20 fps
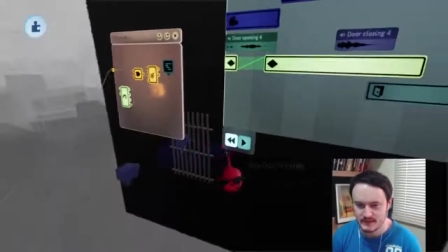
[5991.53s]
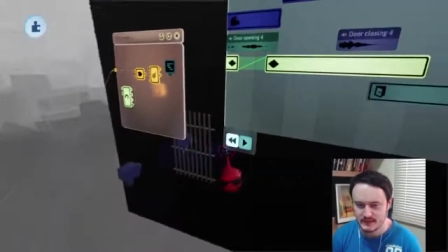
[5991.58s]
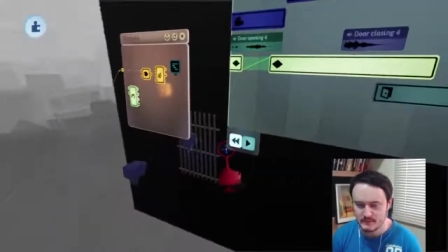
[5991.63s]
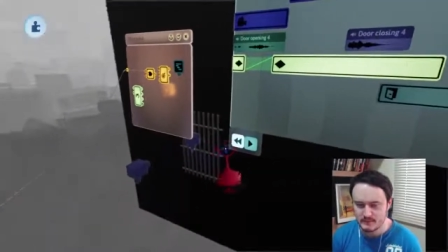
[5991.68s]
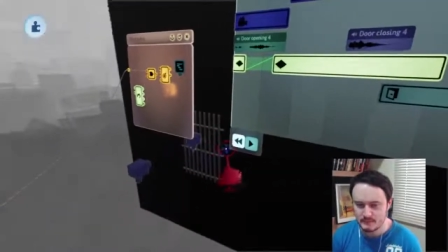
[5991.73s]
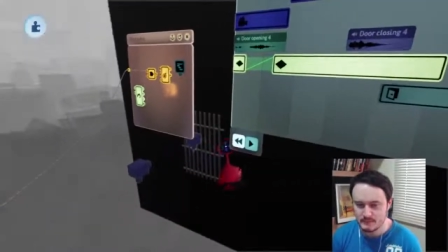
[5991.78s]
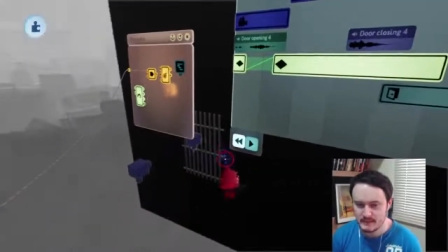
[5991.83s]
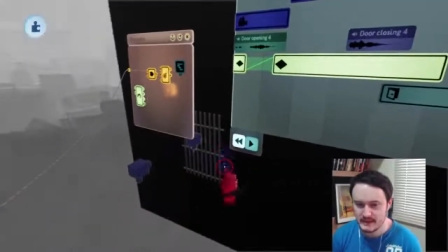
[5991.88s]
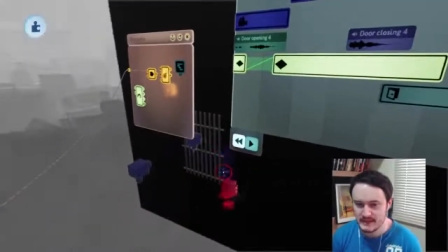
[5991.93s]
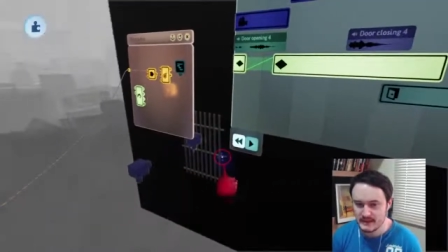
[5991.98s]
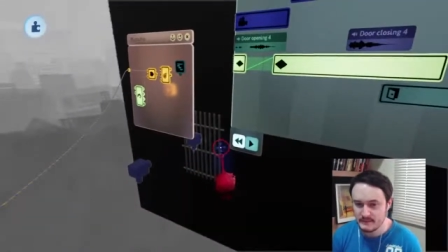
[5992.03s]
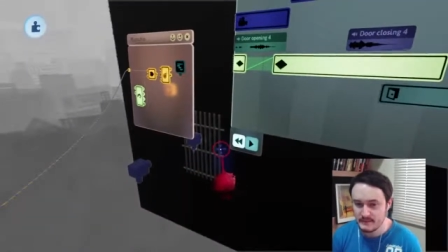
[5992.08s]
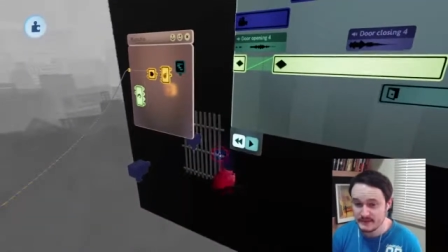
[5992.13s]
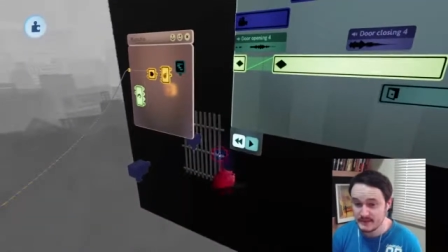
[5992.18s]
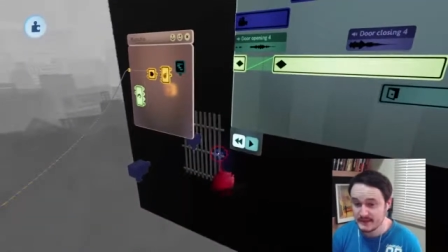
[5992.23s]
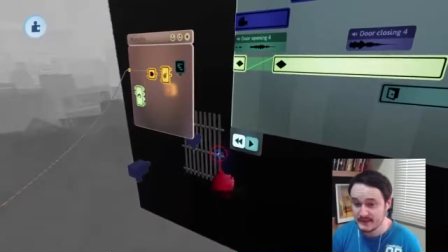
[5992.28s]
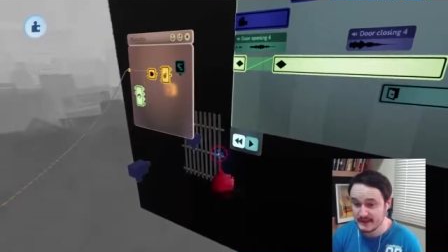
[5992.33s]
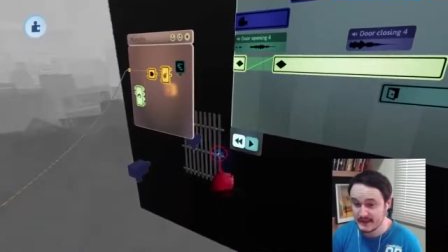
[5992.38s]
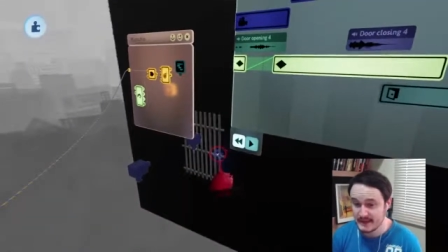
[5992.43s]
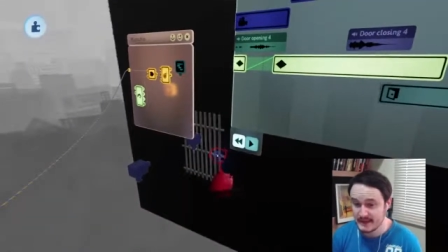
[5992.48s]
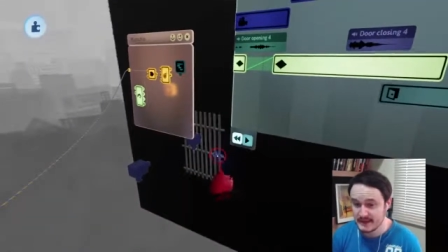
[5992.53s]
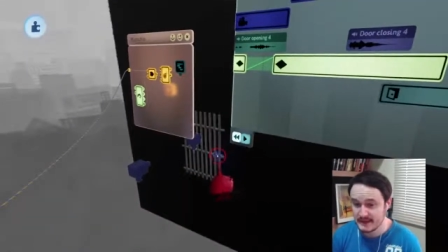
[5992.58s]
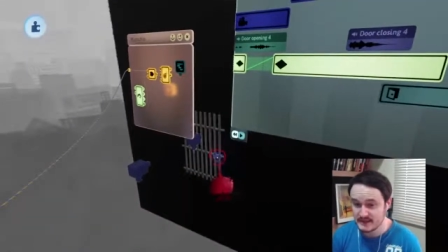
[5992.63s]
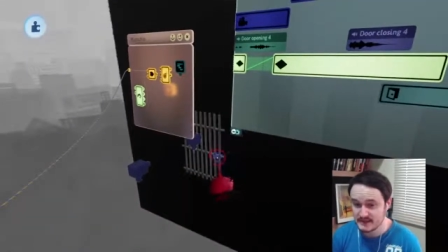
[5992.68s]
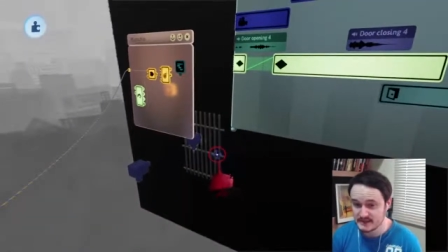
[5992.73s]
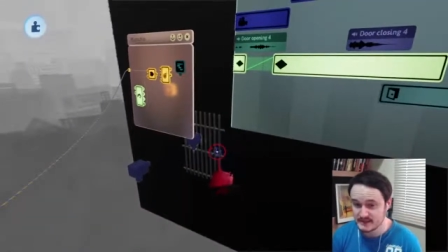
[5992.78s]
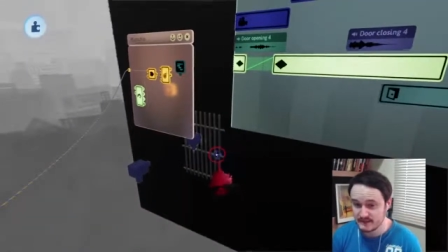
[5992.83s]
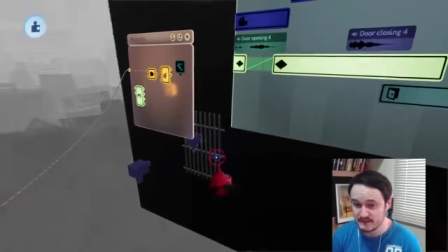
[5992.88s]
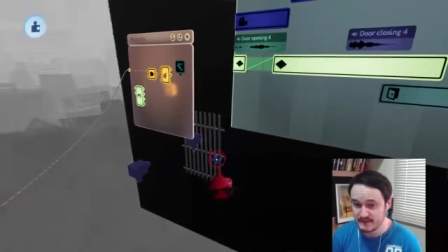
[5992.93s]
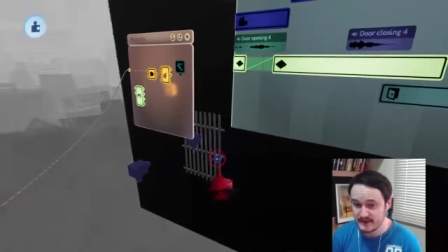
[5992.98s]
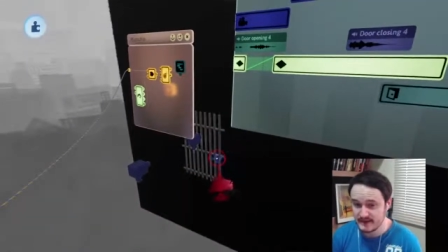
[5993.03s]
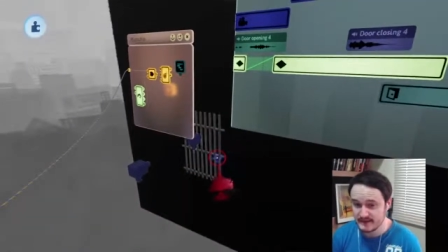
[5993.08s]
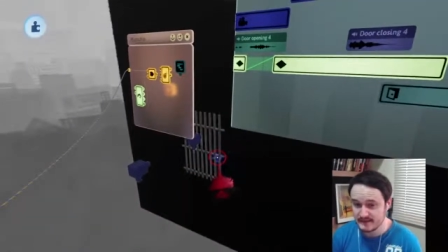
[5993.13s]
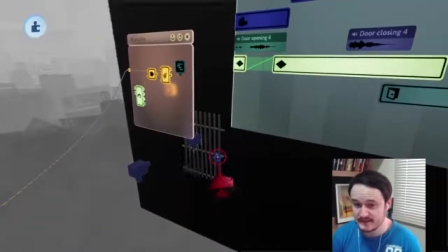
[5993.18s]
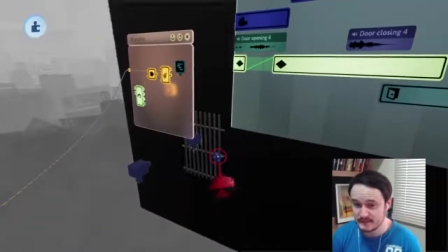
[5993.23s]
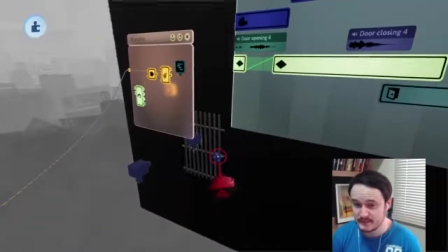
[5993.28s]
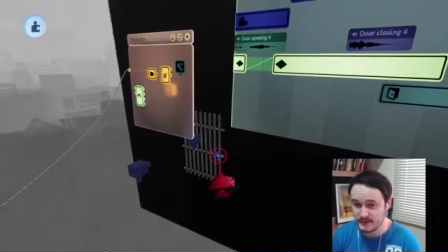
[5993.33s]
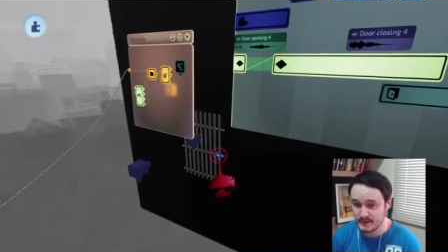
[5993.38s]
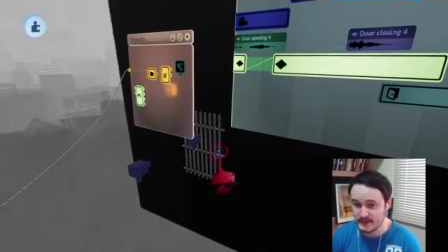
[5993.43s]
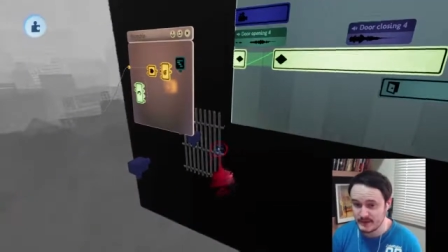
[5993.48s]
Maybe the gate is
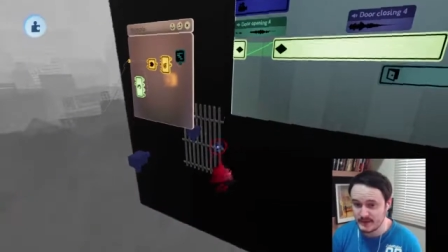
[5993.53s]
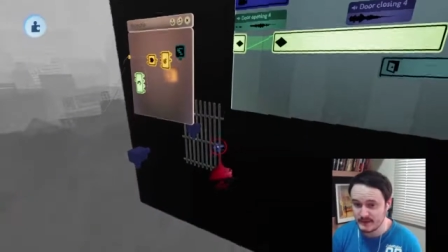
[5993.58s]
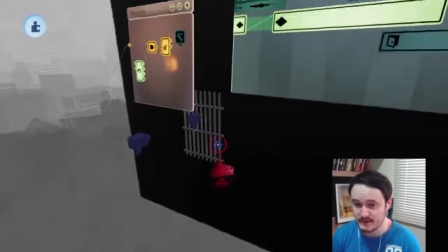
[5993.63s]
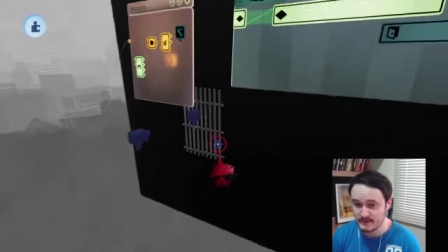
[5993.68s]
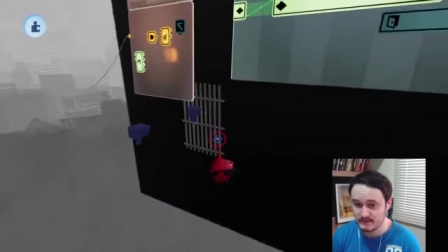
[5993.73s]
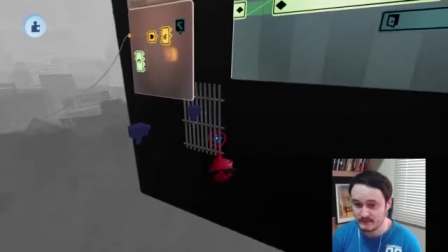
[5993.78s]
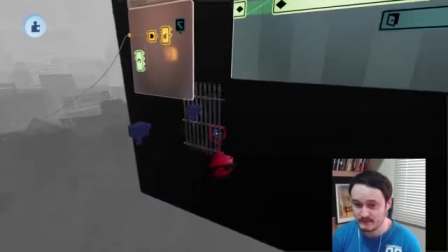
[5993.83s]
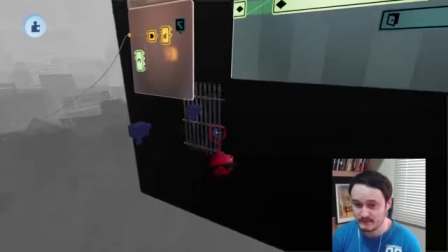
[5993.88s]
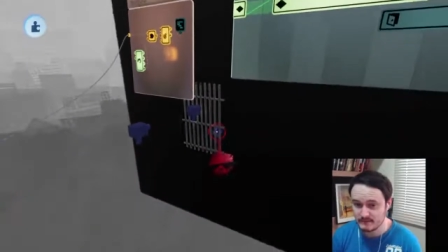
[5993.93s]
affected by